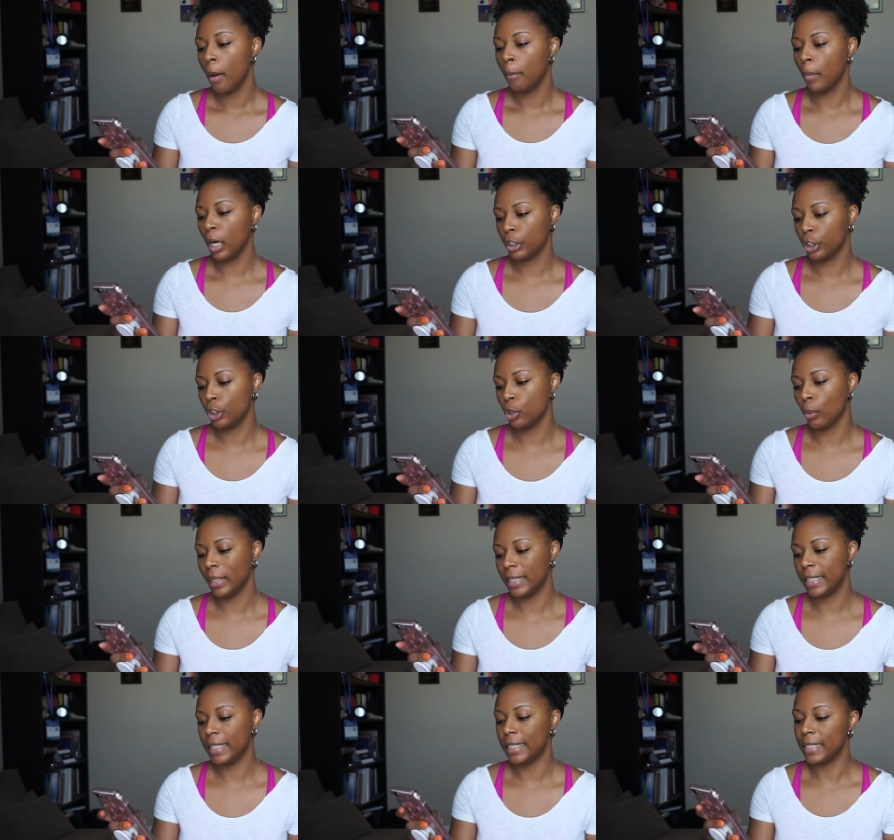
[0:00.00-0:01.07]
March
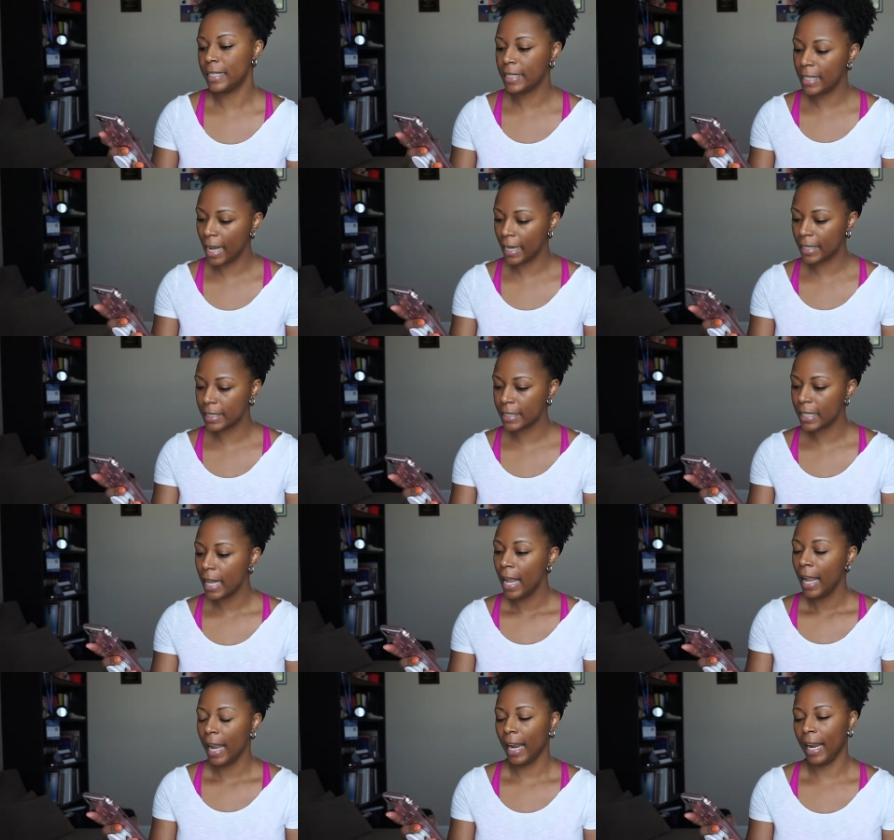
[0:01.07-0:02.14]
26th,
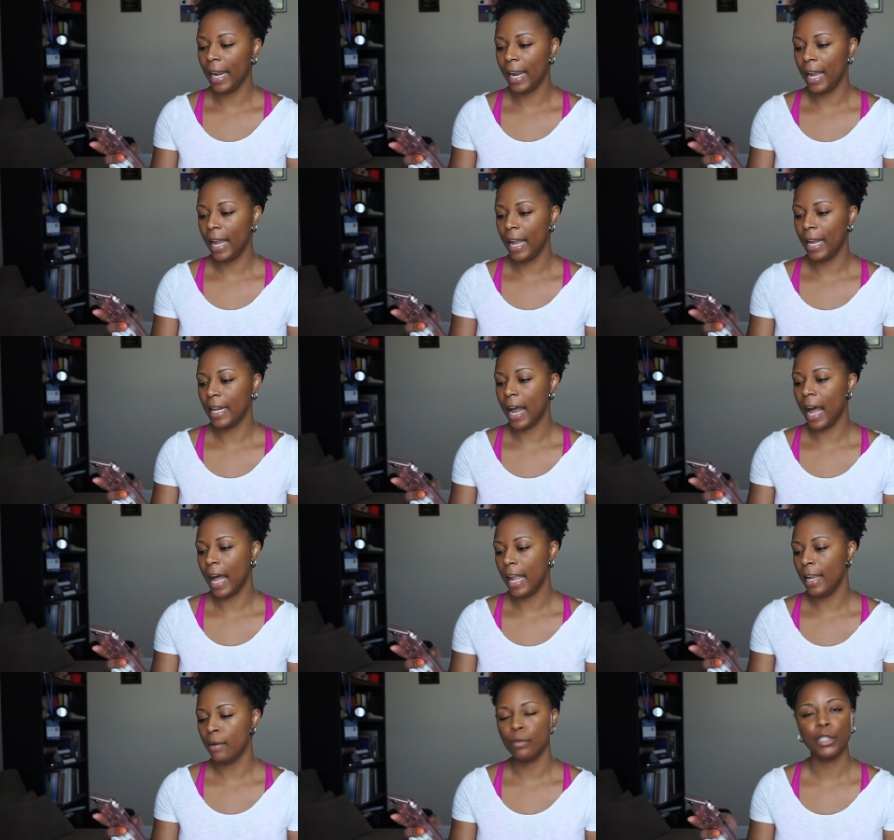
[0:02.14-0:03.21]
and
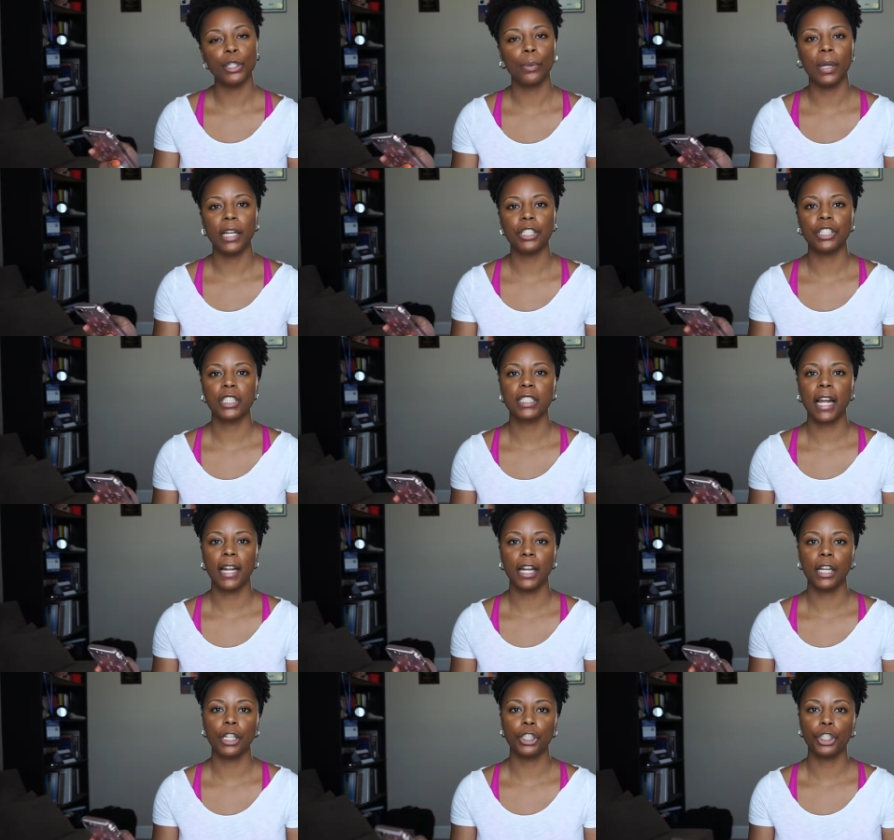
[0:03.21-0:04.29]
I am doing just like
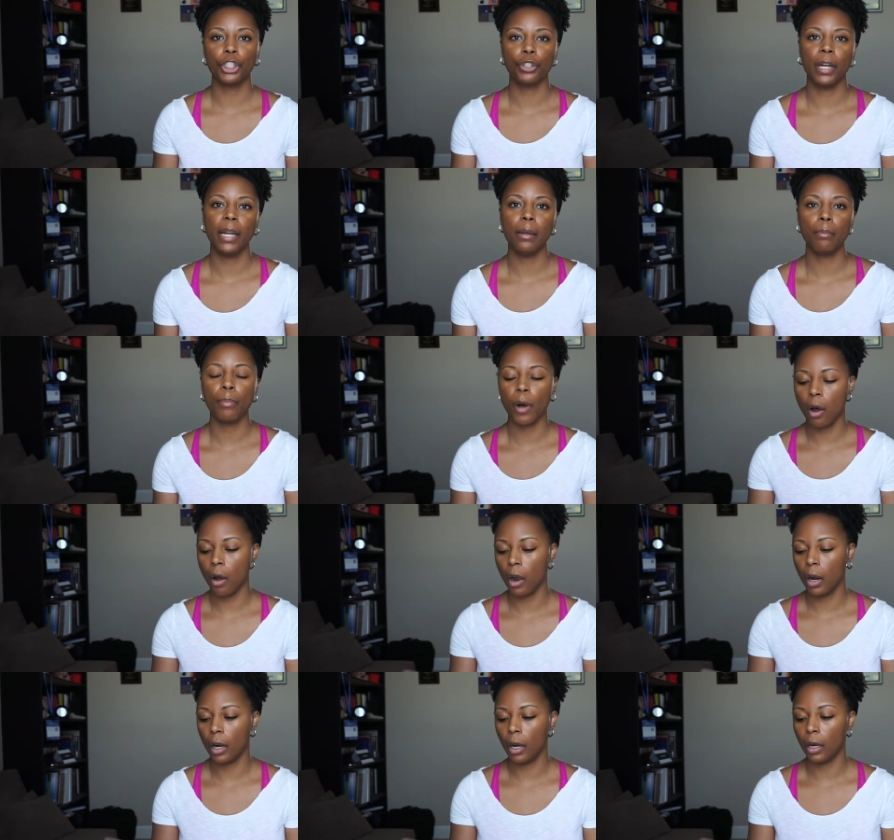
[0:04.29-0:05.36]
a straight
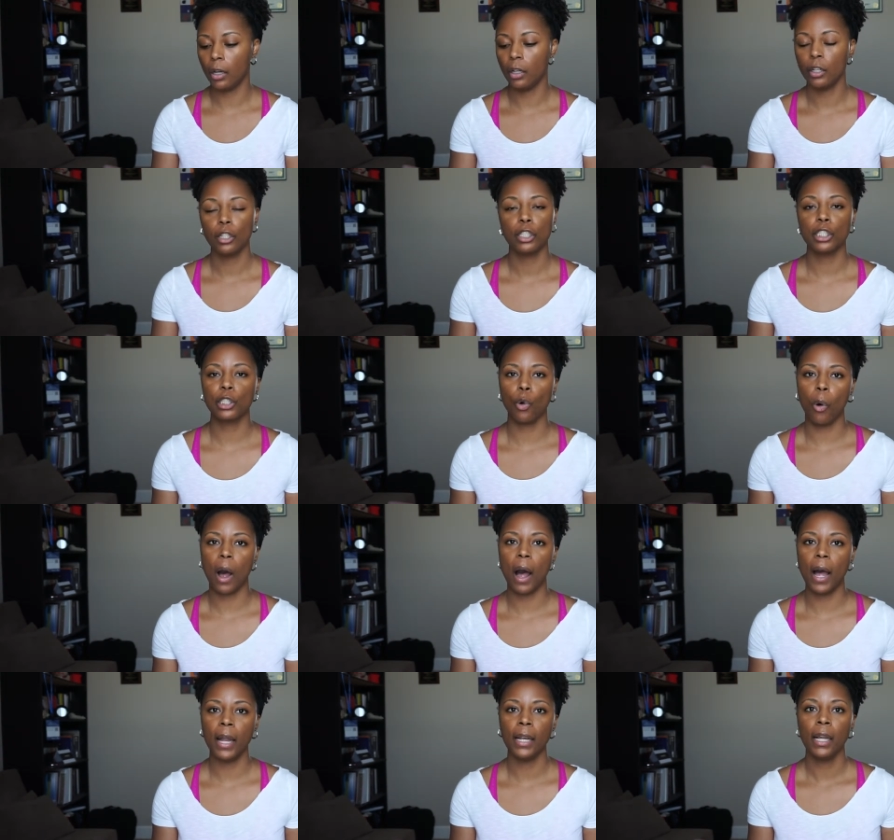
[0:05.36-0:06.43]
bar
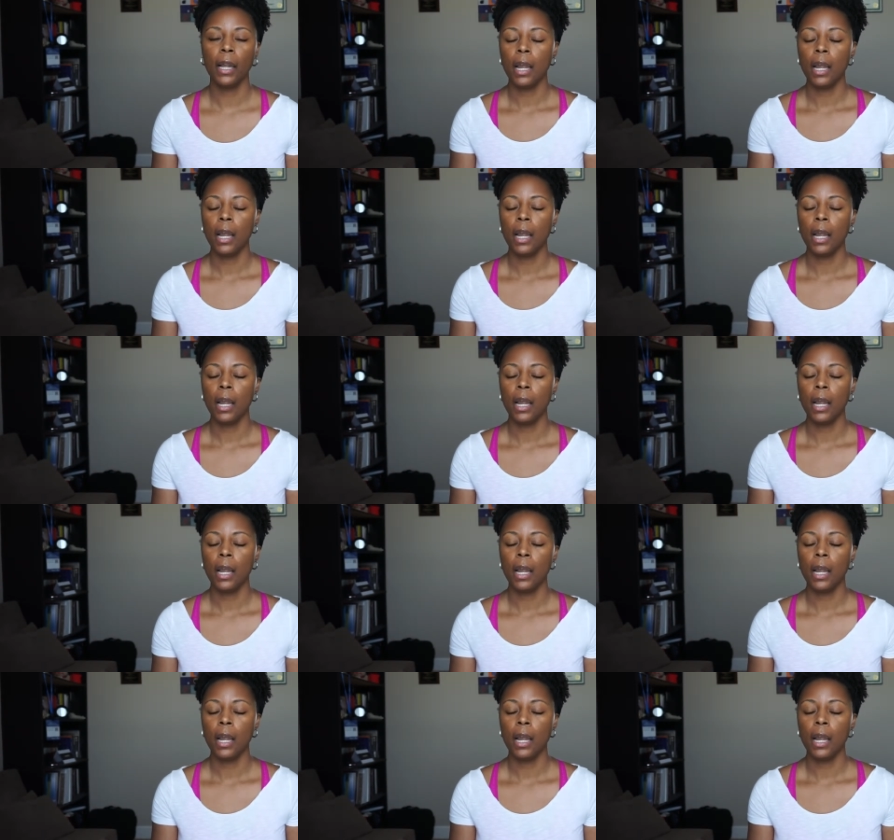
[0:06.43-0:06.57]
squat.